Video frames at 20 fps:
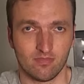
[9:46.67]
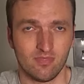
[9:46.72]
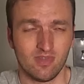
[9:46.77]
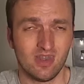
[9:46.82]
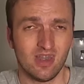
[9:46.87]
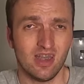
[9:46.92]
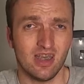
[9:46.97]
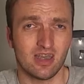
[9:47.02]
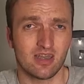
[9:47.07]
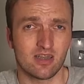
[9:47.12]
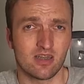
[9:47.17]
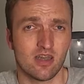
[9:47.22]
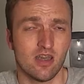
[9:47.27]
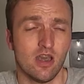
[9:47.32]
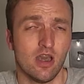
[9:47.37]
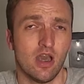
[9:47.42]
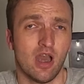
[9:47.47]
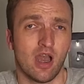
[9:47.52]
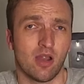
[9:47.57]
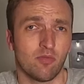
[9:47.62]
And
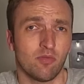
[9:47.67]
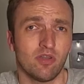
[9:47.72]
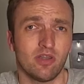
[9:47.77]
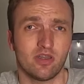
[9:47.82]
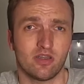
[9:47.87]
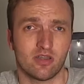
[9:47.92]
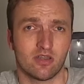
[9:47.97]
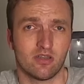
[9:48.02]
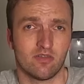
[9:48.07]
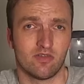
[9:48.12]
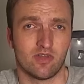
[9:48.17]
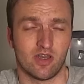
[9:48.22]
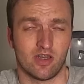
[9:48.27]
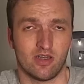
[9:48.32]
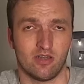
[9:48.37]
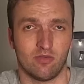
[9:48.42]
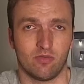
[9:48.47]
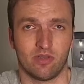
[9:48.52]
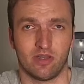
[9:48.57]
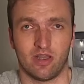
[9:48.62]
I really couldn't have done
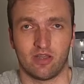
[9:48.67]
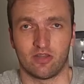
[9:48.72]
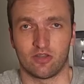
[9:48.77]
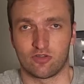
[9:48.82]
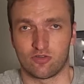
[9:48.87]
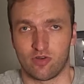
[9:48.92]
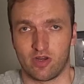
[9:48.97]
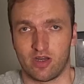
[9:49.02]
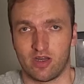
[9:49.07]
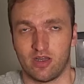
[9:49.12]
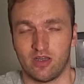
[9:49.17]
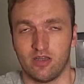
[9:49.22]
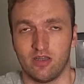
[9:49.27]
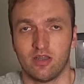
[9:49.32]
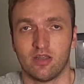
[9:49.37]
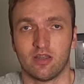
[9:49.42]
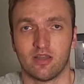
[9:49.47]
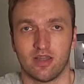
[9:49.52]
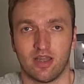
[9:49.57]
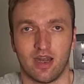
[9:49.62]
it without the training
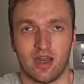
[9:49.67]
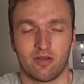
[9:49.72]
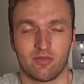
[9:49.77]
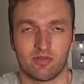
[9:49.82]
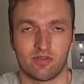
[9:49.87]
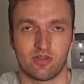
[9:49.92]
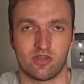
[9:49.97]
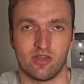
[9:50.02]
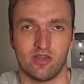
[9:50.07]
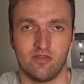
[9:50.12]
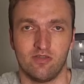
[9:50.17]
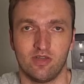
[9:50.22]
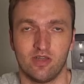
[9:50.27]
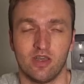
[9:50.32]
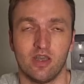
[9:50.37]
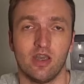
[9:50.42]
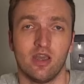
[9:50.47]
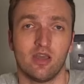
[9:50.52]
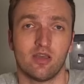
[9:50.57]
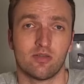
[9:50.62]
that I received.
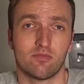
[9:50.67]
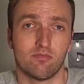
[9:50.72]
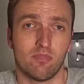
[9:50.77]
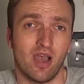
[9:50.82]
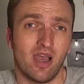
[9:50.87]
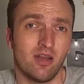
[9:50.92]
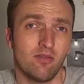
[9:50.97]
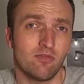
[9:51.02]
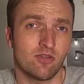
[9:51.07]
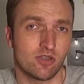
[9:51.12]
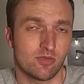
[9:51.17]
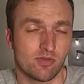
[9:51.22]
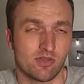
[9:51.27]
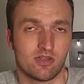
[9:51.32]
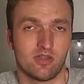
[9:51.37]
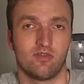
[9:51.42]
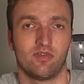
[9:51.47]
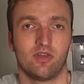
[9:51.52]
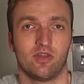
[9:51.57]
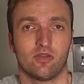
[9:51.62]
Mine was
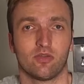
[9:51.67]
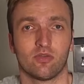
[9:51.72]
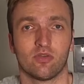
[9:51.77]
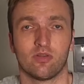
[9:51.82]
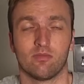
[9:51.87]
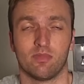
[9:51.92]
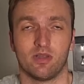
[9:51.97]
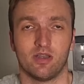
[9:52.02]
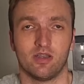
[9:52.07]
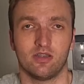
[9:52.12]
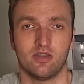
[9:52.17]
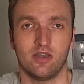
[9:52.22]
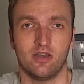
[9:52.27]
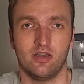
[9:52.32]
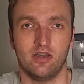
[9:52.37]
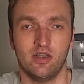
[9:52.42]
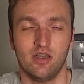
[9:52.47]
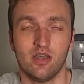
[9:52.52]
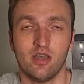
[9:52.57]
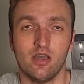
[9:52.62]
specifically through the
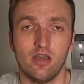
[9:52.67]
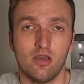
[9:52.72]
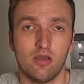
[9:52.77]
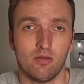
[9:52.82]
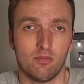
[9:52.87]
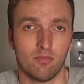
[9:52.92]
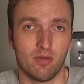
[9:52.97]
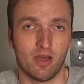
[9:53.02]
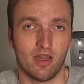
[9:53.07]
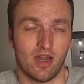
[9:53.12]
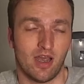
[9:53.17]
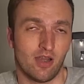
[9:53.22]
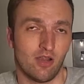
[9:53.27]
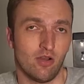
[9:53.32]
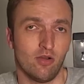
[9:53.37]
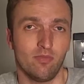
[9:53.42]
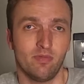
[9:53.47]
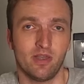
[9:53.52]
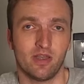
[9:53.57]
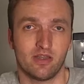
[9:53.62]
military, but I
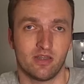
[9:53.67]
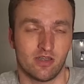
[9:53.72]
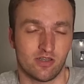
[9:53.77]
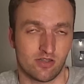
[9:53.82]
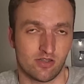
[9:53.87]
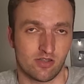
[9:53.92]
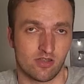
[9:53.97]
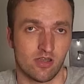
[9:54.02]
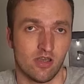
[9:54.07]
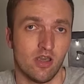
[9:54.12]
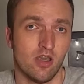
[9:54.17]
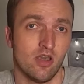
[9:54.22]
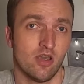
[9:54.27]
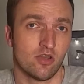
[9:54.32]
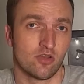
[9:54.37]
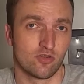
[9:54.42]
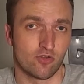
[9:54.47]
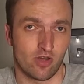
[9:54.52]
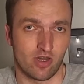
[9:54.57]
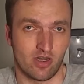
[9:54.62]
hope that this
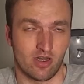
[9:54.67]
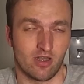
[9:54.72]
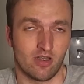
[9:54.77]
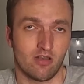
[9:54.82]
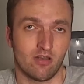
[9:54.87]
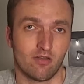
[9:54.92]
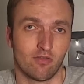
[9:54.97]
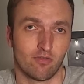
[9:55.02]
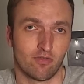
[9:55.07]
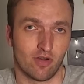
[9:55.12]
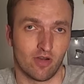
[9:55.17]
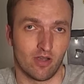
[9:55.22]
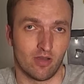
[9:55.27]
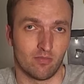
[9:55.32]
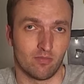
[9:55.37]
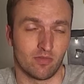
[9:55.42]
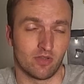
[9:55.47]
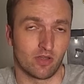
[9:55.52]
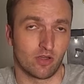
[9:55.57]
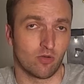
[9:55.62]
training
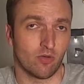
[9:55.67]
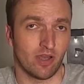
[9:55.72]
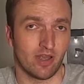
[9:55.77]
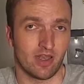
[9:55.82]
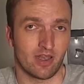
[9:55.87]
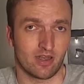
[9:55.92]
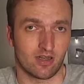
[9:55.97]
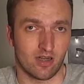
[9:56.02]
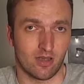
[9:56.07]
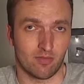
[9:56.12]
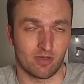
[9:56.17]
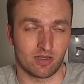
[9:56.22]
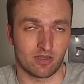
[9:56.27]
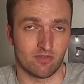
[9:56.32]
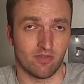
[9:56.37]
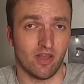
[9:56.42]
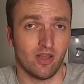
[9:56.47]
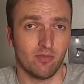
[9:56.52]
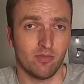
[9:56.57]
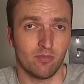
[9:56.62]
from the Kauai Economic
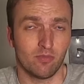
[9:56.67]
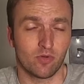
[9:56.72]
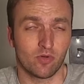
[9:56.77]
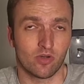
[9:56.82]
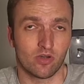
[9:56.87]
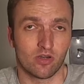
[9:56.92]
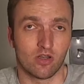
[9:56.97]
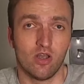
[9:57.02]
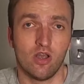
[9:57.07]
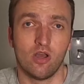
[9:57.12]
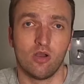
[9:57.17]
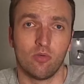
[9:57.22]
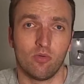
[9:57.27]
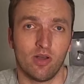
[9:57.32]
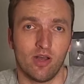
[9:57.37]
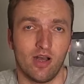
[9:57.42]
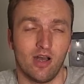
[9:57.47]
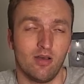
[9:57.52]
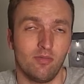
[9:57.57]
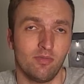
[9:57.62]
Development Board will
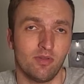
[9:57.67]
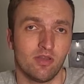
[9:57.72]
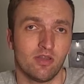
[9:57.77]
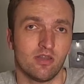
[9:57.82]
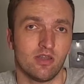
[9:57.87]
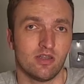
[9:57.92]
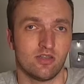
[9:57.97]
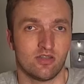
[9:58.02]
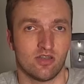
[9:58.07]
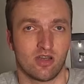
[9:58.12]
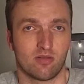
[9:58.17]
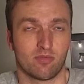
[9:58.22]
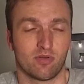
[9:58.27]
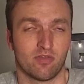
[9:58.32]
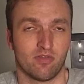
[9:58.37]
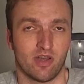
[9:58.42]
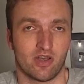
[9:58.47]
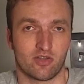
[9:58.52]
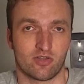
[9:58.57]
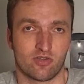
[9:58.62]
help these young
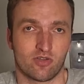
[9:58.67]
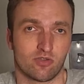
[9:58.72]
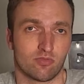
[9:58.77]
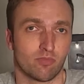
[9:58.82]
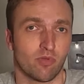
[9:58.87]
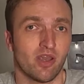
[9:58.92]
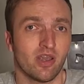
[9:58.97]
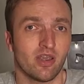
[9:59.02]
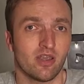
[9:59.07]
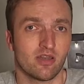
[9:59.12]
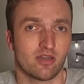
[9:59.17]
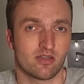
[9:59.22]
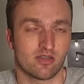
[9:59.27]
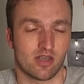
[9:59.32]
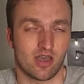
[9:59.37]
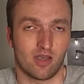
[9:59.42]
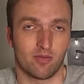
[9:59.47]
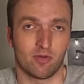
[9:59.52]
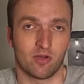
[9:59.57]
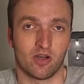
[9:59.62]
professionals break into
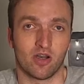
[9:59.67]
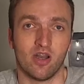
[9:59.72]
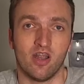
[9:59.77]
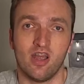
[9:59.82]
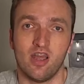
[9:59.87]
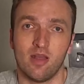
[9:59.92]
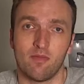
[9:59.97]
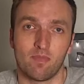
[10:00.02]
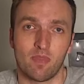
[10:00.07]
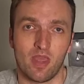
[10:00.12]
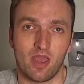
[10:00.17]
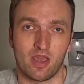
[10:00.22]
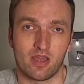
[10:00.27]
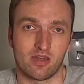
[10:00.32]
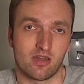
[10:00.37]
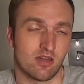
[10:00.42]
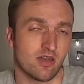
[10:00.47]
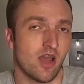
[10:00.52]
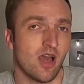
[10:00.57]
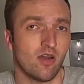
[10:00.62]
cyber,
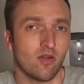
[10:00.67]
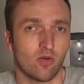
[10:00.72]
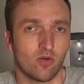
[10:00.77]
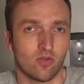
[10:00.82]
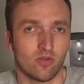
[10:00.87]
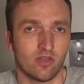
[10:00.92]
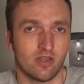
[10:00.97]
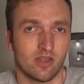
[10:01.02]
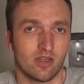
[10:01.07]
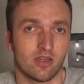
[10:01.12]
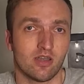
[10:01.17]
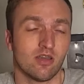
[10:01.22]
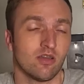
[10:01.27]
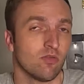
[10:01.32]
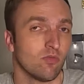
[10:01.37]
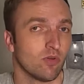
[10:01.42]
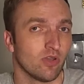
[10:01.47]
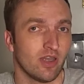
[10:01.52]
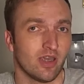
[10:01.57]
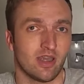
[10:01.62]
and not only
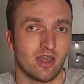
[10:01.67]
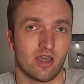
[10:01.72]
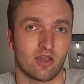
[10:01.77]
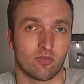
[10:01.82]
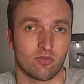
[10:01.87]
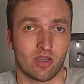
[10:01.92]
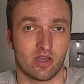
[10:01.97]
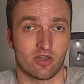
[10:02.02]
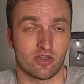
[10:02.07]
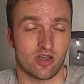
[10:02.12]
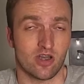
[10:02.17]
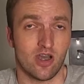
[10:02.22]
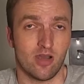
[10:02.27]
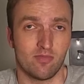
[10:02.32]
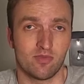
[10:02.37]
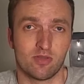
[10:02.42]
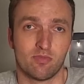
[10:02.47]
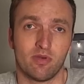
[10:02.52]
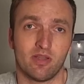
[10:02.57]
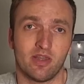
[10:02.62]
will they get great
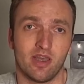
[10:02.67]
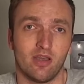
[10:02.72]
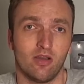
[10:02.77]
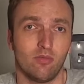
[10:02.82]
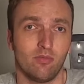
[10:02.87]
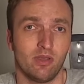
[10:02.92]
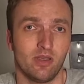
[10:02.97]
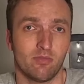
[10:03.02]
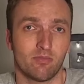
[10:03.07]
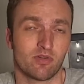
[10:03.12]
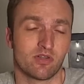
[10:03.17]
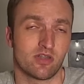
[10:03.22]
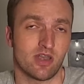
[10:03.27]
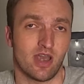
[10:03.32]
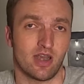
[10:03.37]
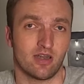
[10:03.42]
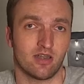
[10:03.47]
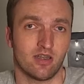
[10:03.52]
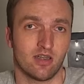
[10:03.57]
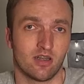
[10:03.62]
jobs, but they'll be
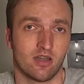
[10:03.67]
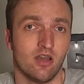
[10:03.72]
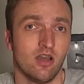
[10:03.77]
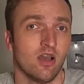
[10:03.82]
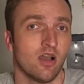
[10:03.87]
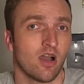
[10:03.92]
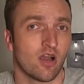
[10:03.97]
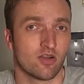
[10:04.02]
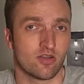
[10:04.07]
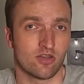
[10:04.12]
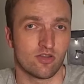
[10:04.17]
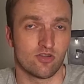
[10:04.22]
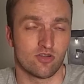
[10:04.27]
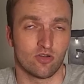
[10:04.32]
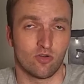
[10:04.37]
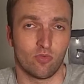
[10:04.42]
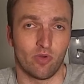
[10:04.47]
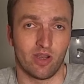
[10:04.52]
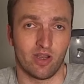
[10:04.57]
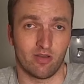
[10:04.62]
protecting our digital
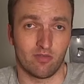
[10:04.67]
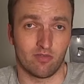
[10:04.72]
way of